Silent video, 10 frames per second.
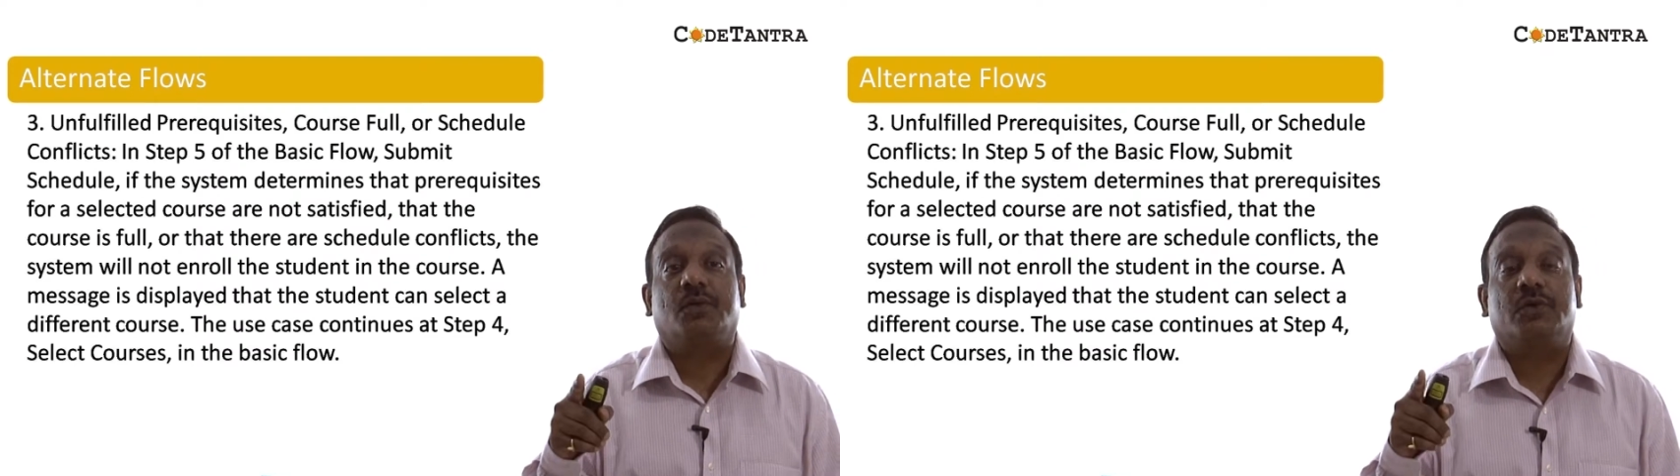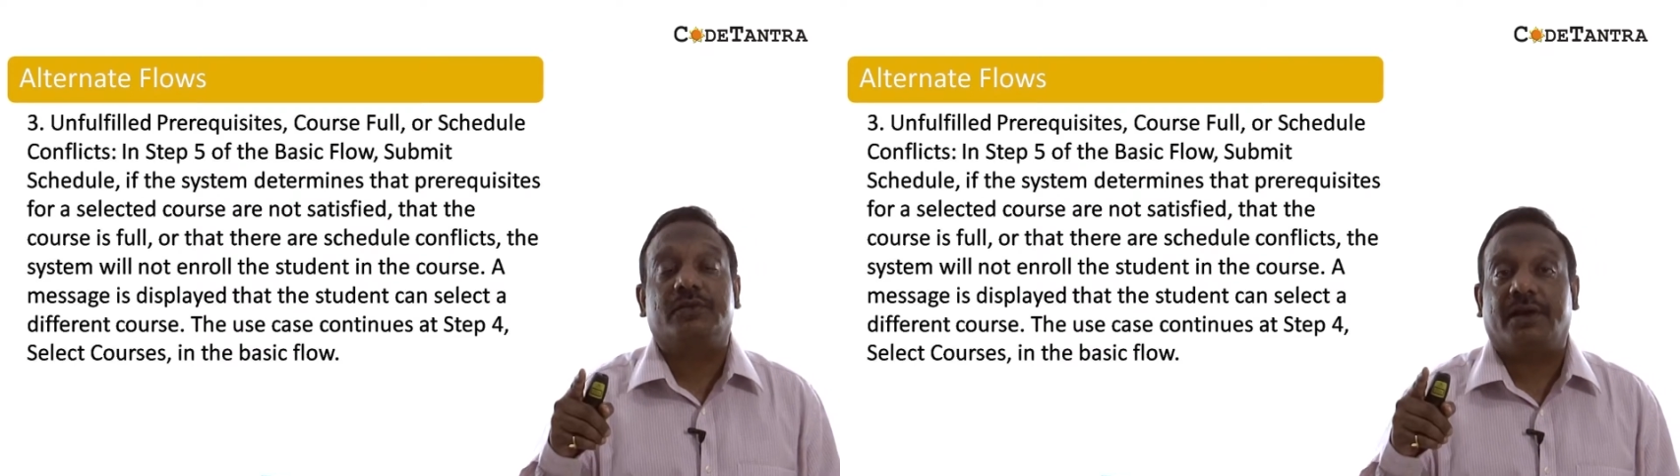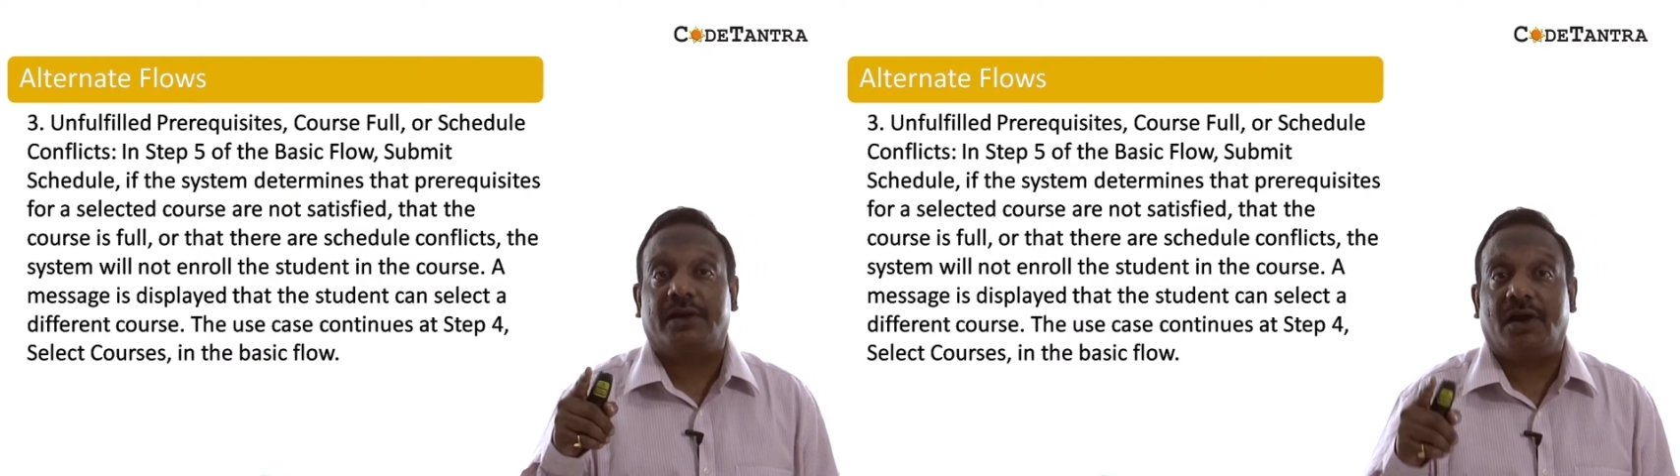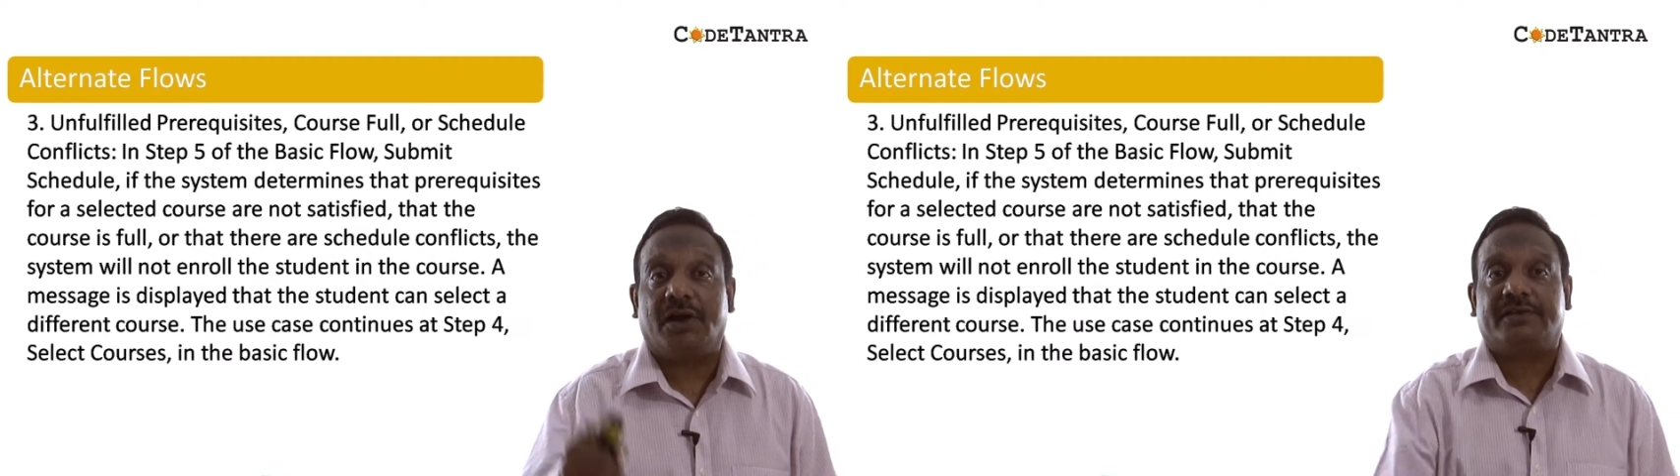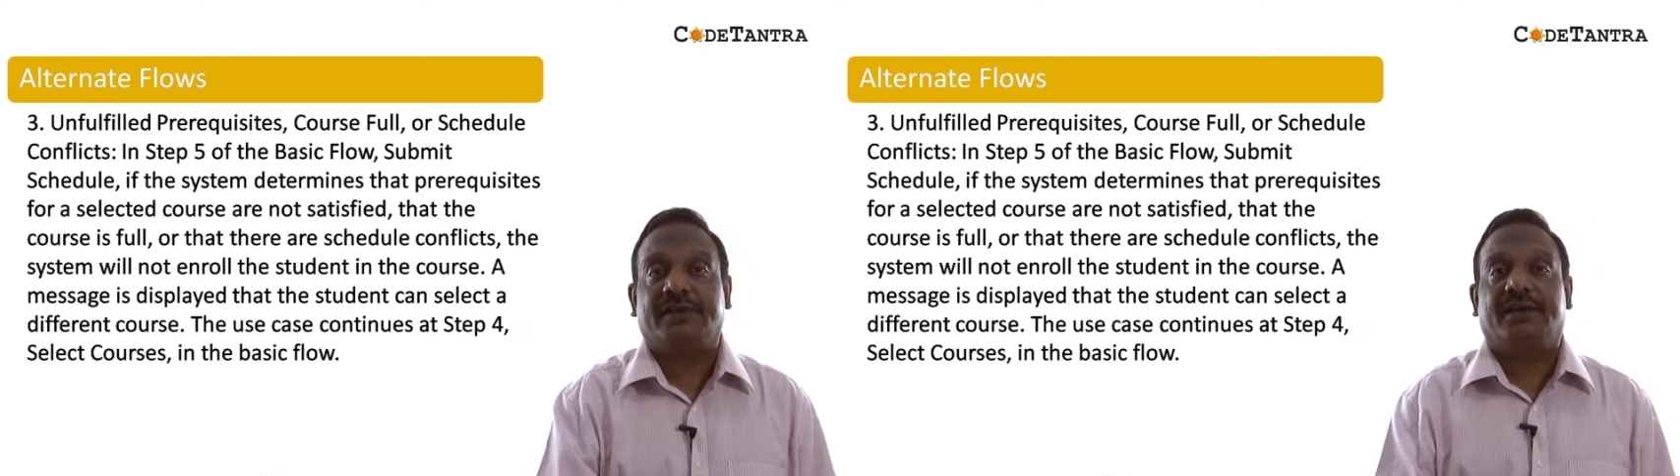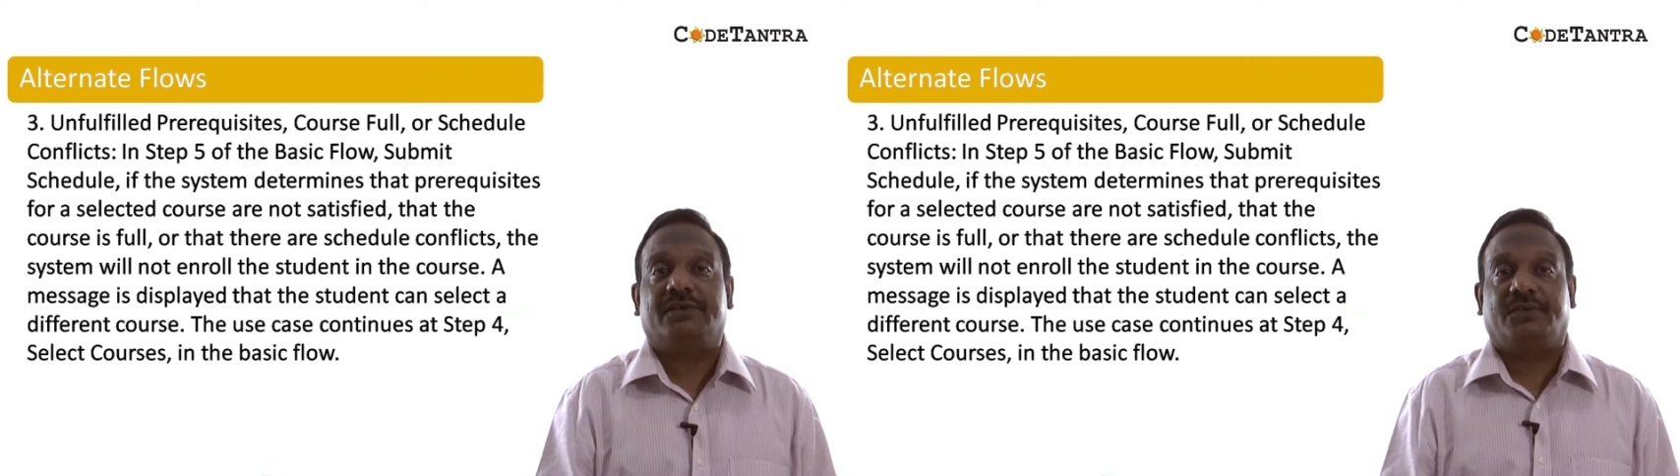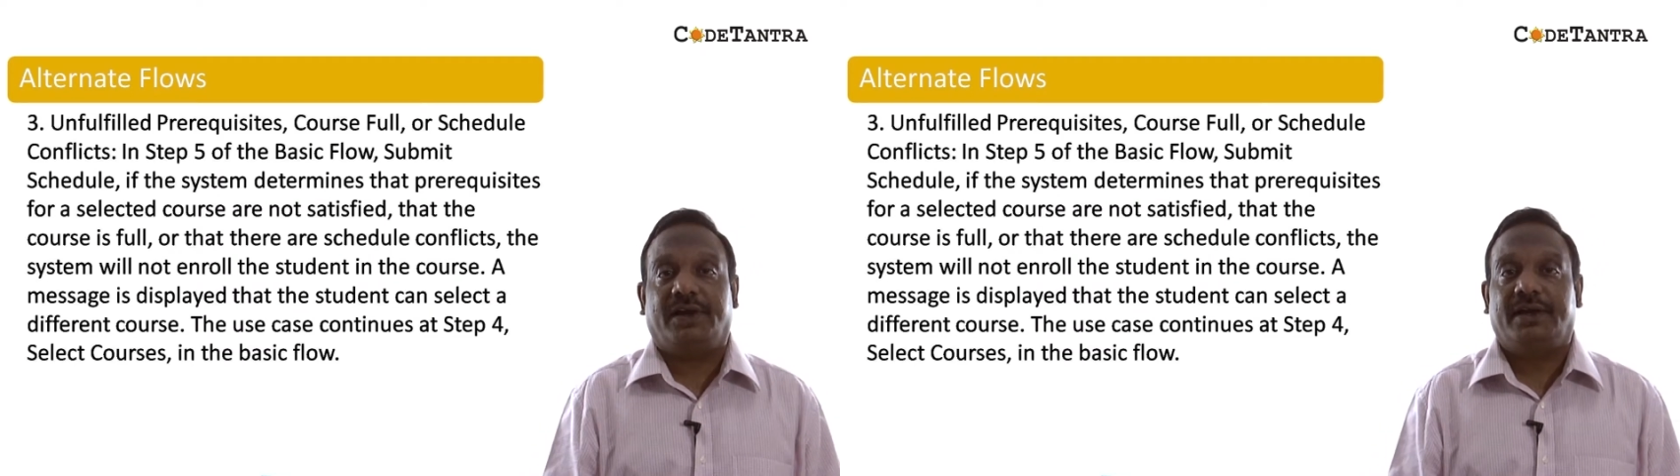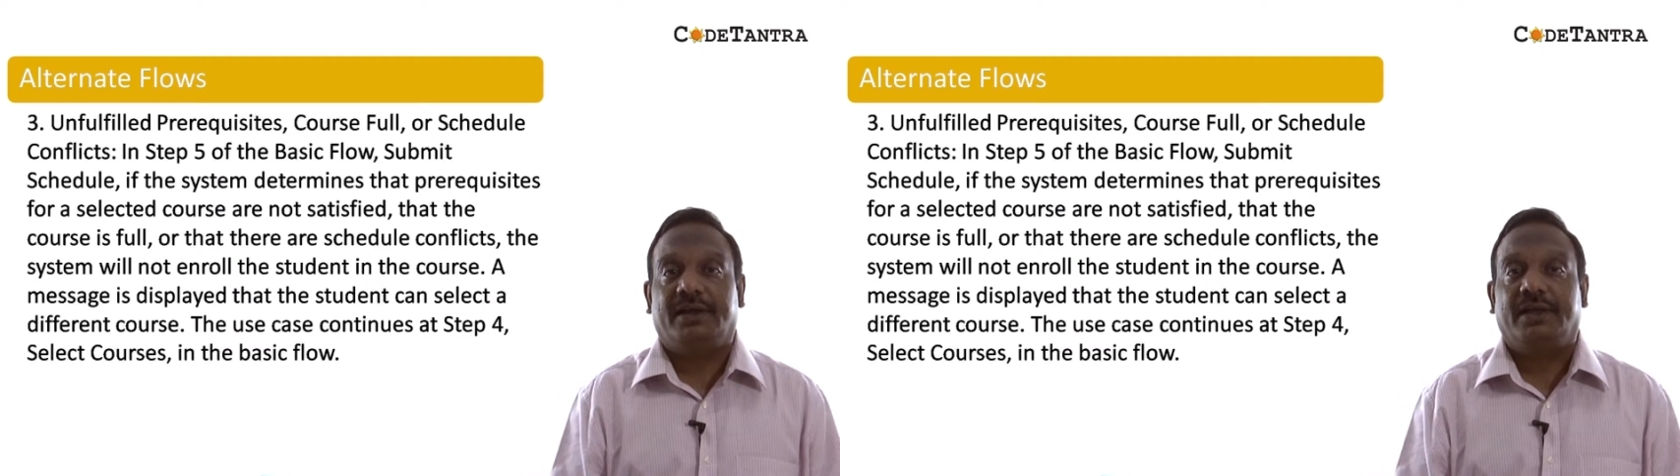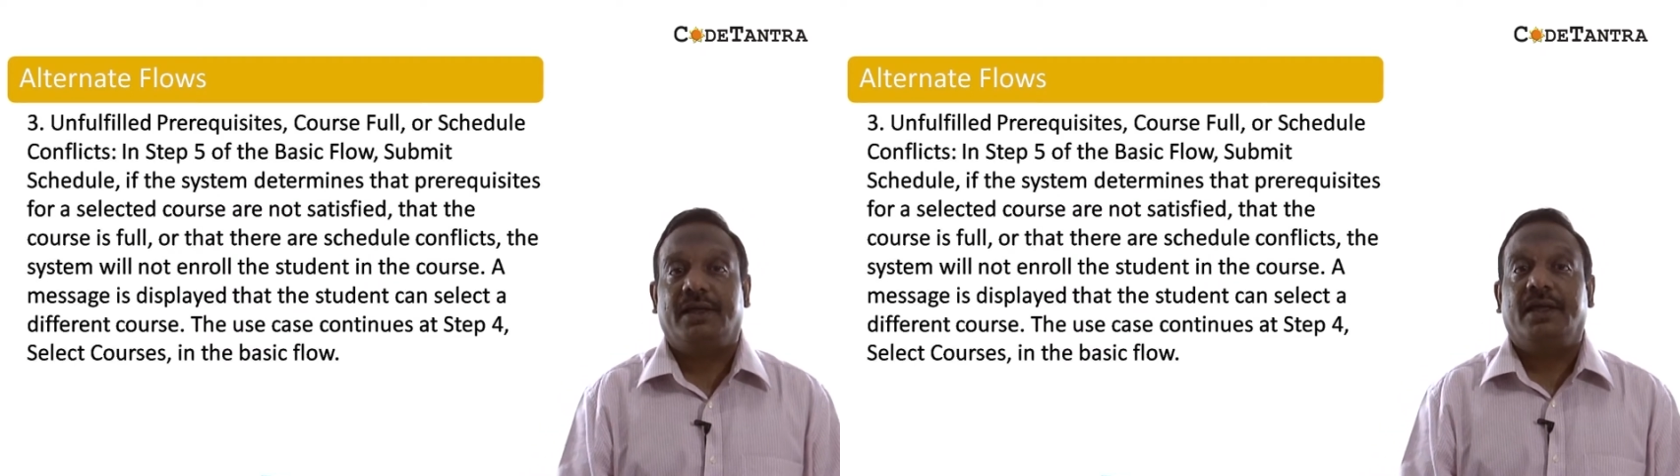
course are not satisfied,